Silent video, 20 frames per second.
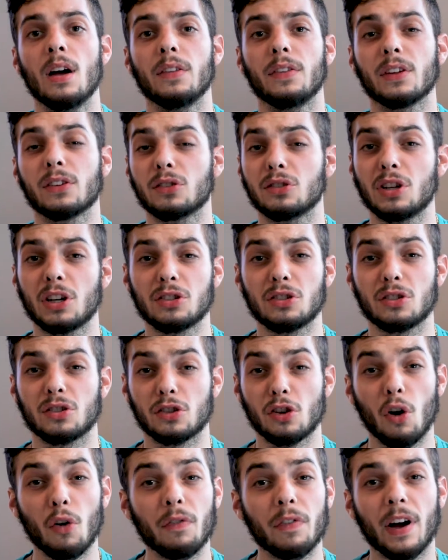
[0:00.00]
Things are changing
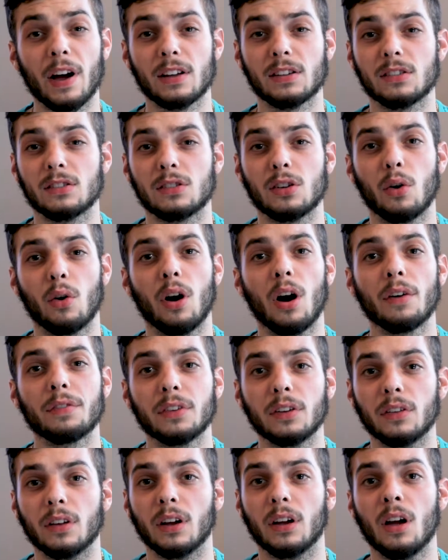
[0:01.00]
so fast and so
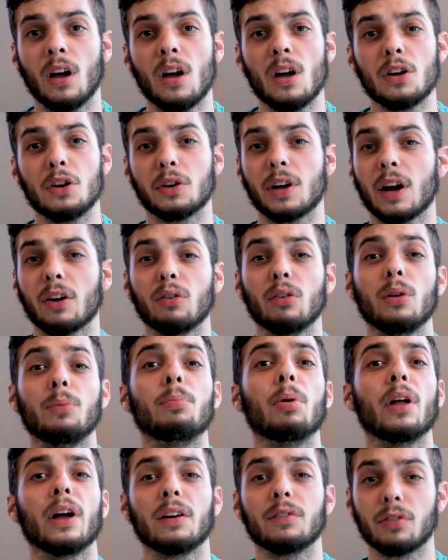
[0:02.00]
often that you can't really
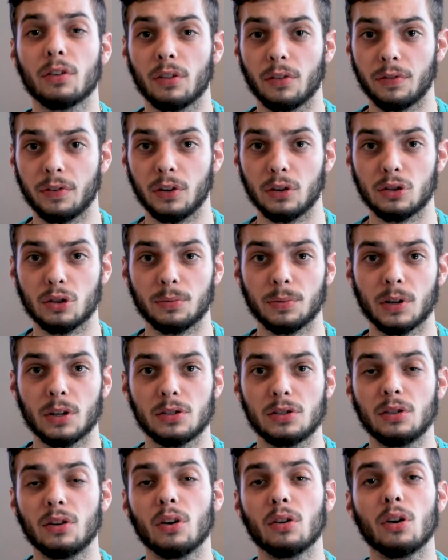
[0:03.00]
plan for the future
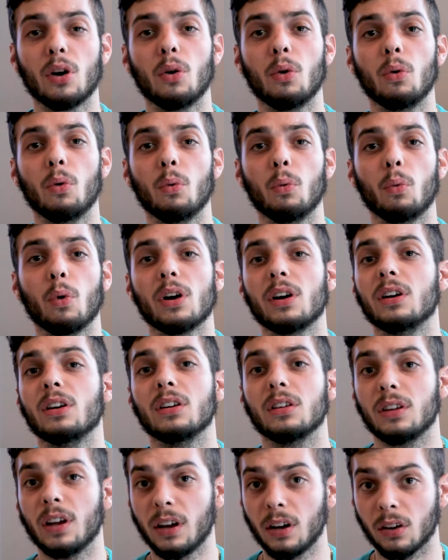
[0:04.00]
because you don't know what it
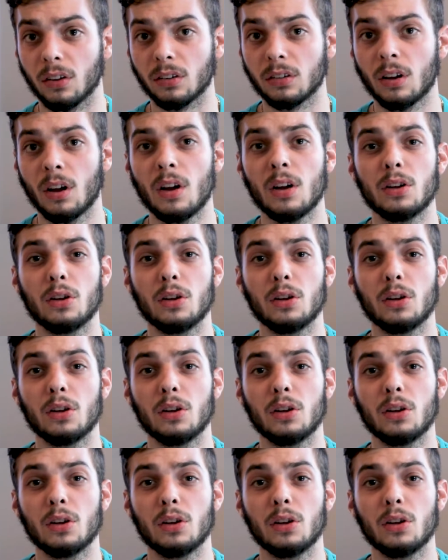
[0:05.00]
entails.